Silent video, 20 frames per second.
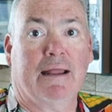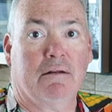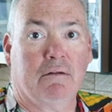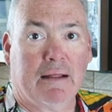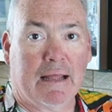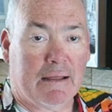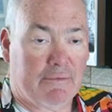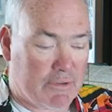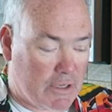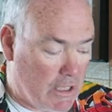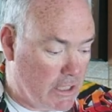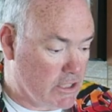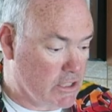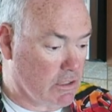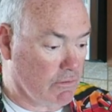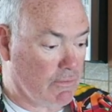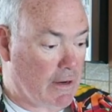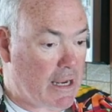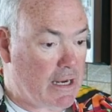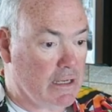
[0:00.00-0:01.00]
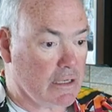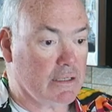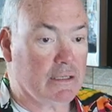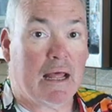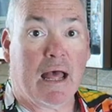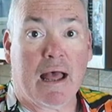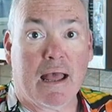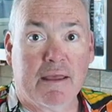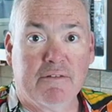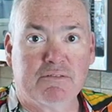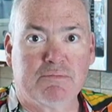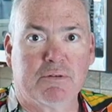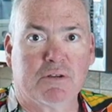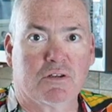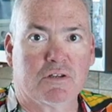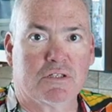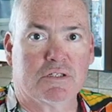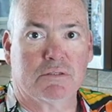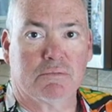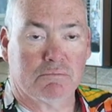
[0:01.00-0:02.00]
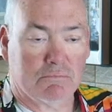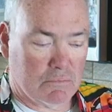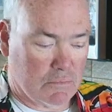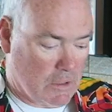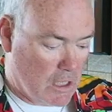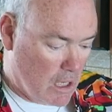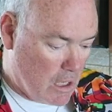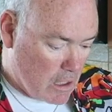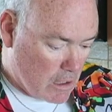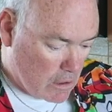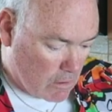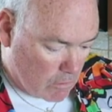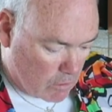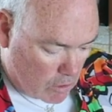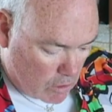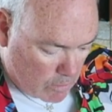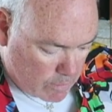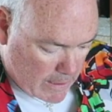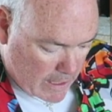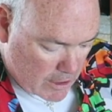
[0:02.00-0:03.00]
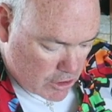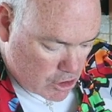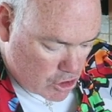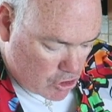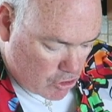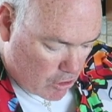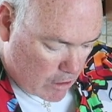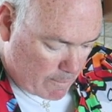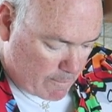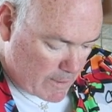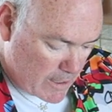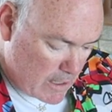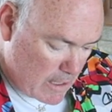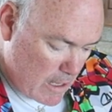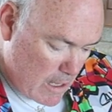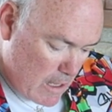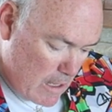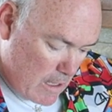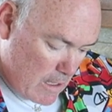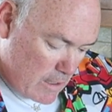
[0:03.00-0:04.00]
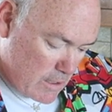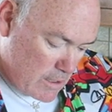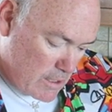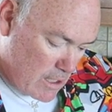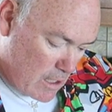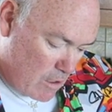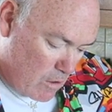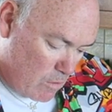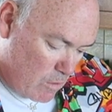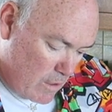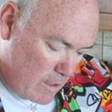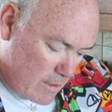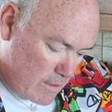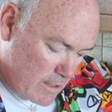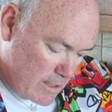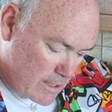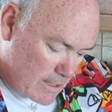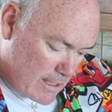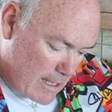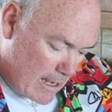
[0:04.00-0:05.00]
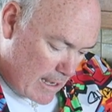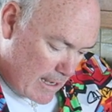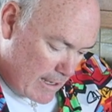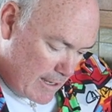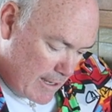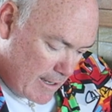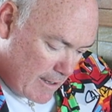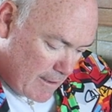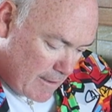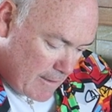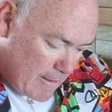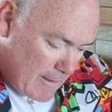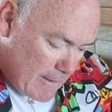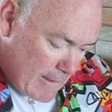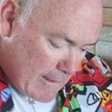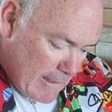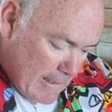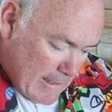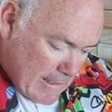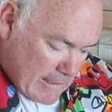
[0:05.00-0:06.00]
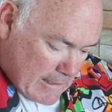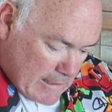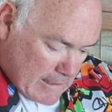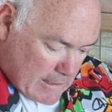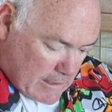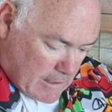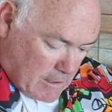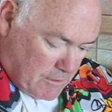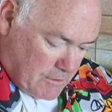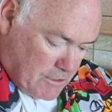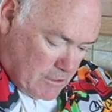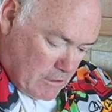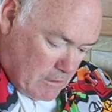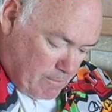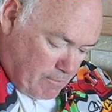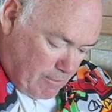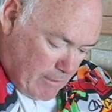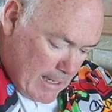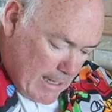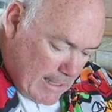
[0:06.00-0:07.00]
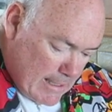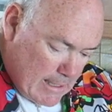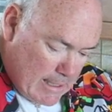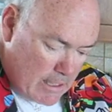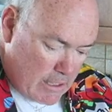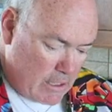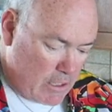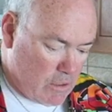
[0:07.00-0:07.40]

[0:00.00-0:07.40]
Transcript: I don't have any serrated knives because they're all getting sharpened. So this guy here goes to the bread